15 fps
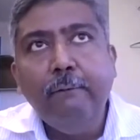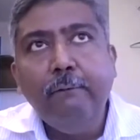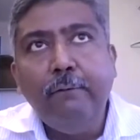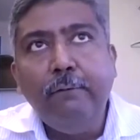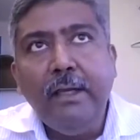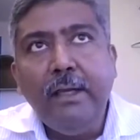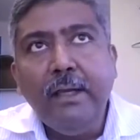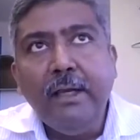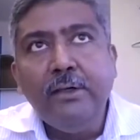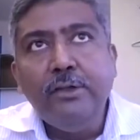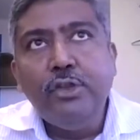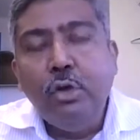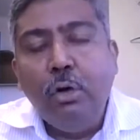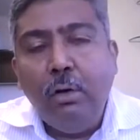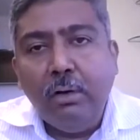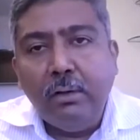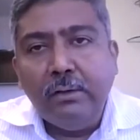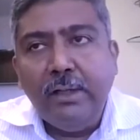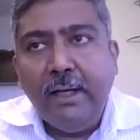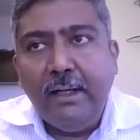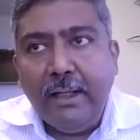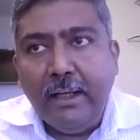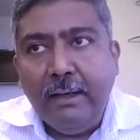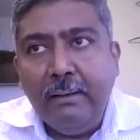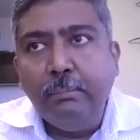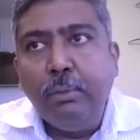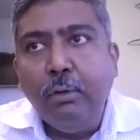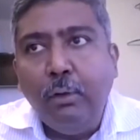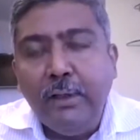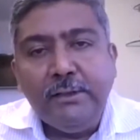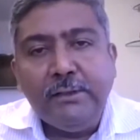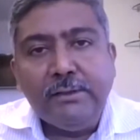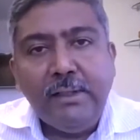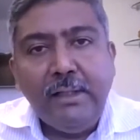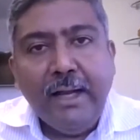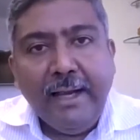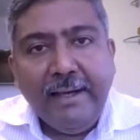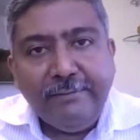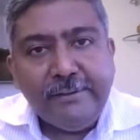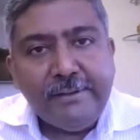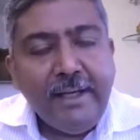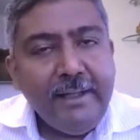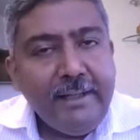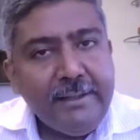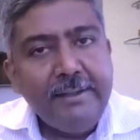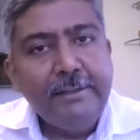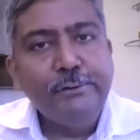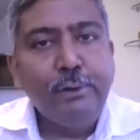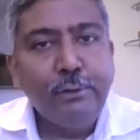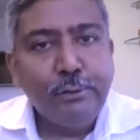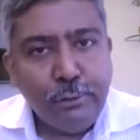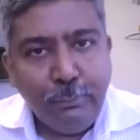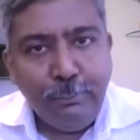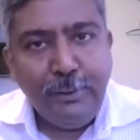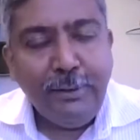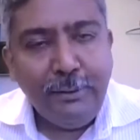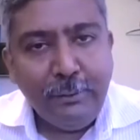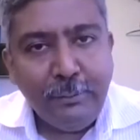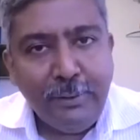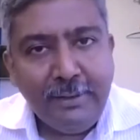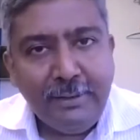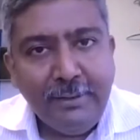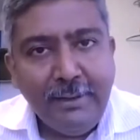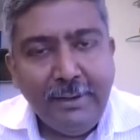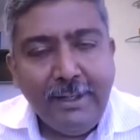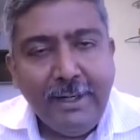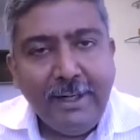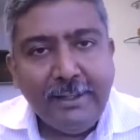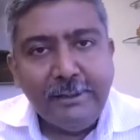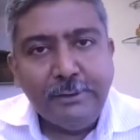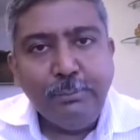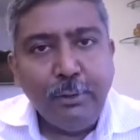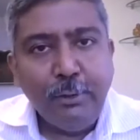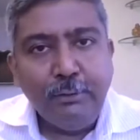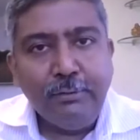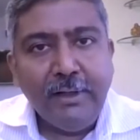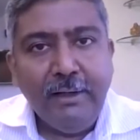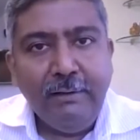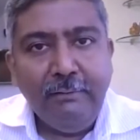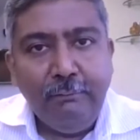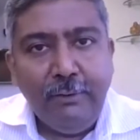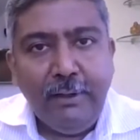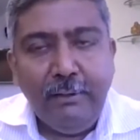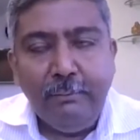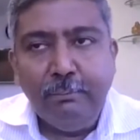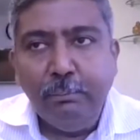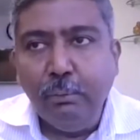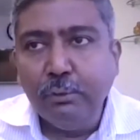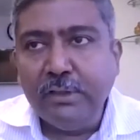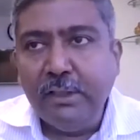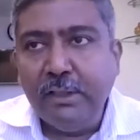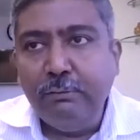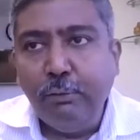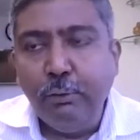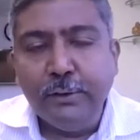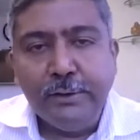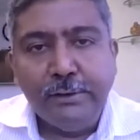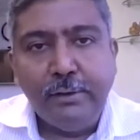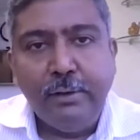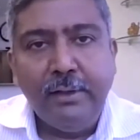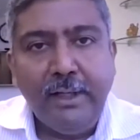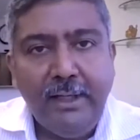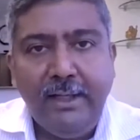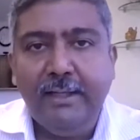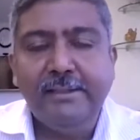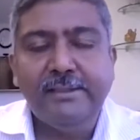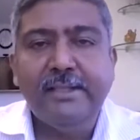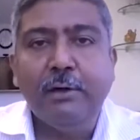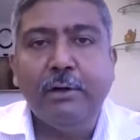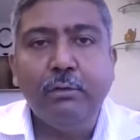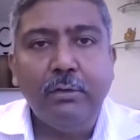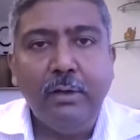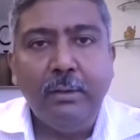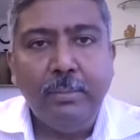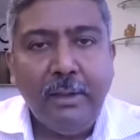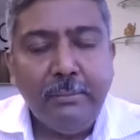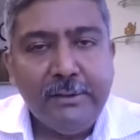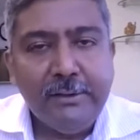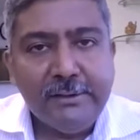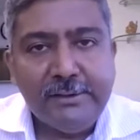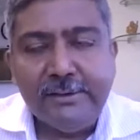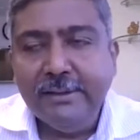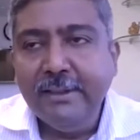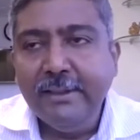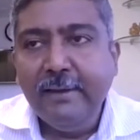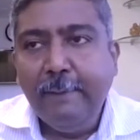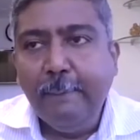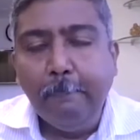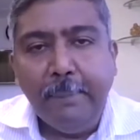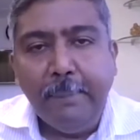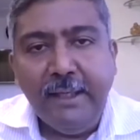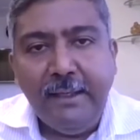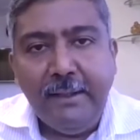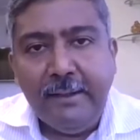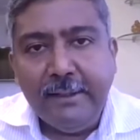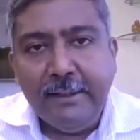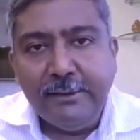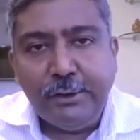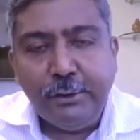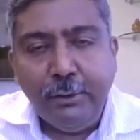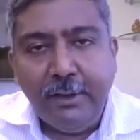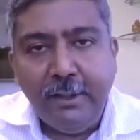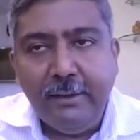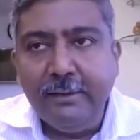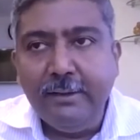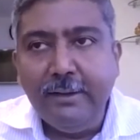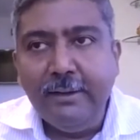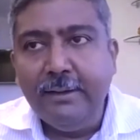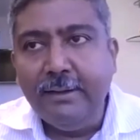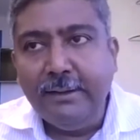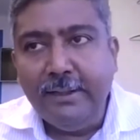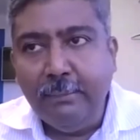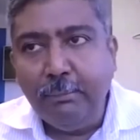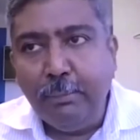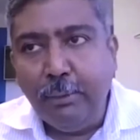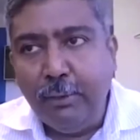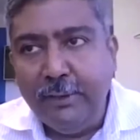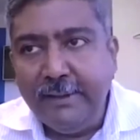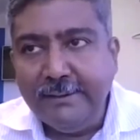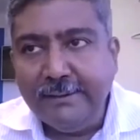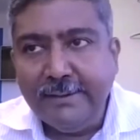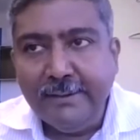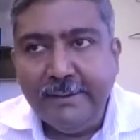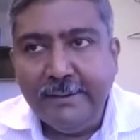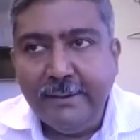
we ensure that employees' life cycle is also built into it. At this point of time, we mostly focus on A, statutory payments, B, ensuring the employees'